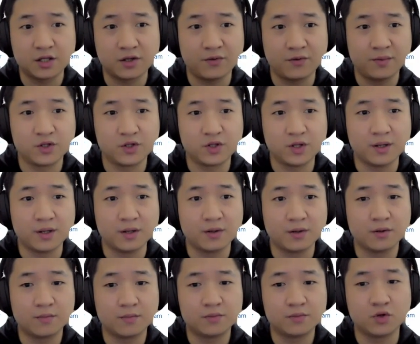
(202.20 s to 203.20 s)
of my
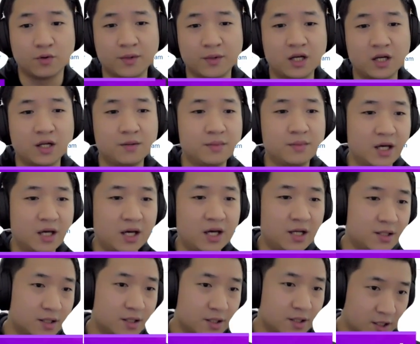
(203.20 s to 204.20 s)
domain name at
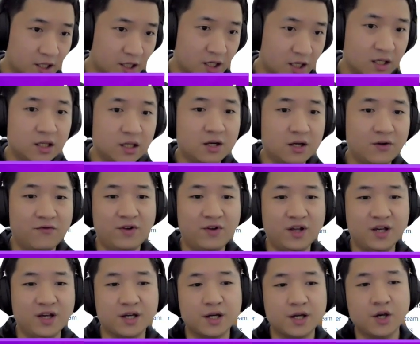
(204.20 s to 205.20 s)

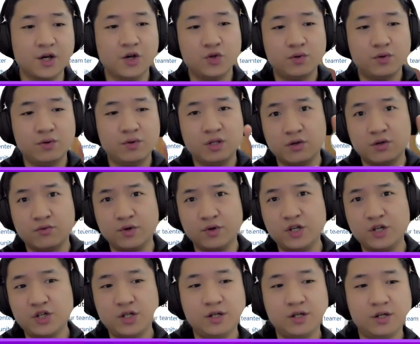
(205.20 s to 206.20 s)
Cloudflare. So when I
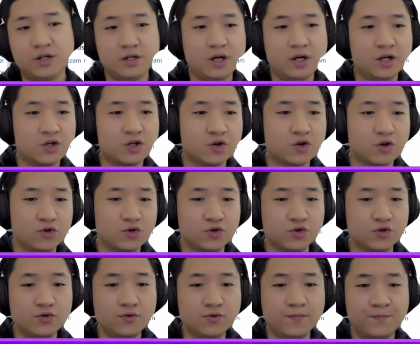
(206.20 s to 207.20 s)
reach here, I go
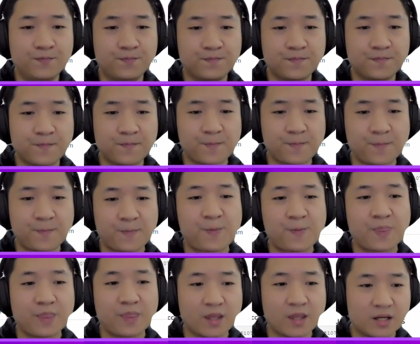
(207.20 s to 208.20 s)
to
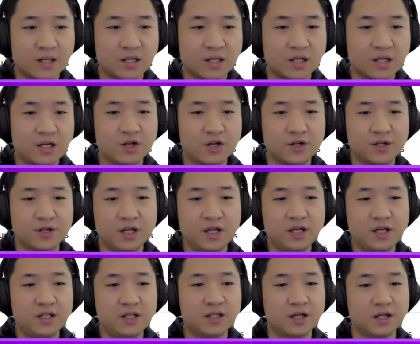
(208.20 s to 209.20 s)
click on
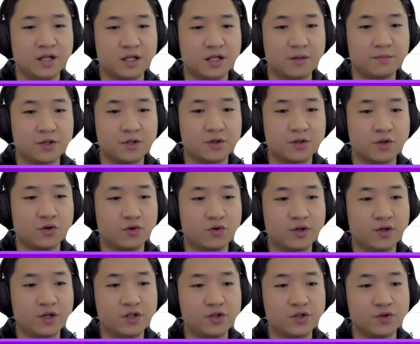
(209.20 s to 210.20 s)
it, and I'm
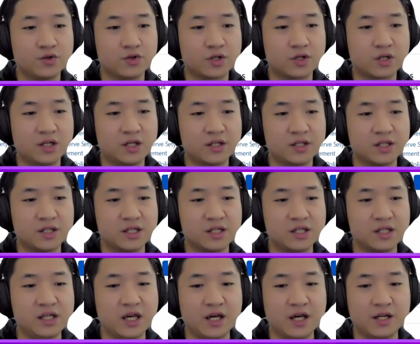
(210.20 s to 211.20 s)
going to click the
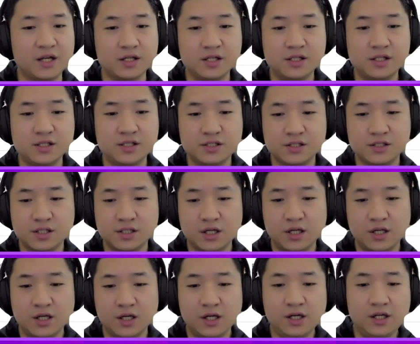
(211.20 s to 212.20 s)
DNS.
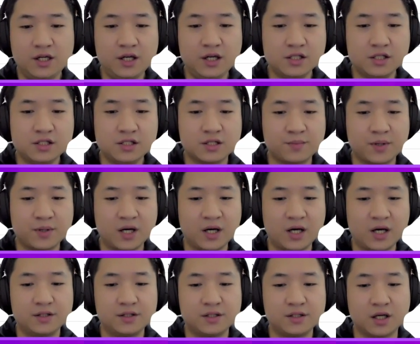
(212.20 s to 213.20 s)
Here's the
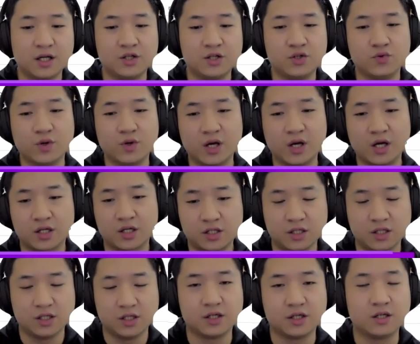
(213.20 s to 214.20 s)
part that you
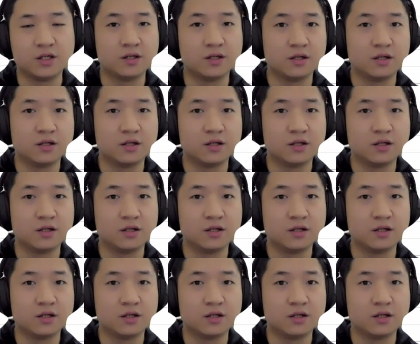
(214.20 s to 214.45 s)
actually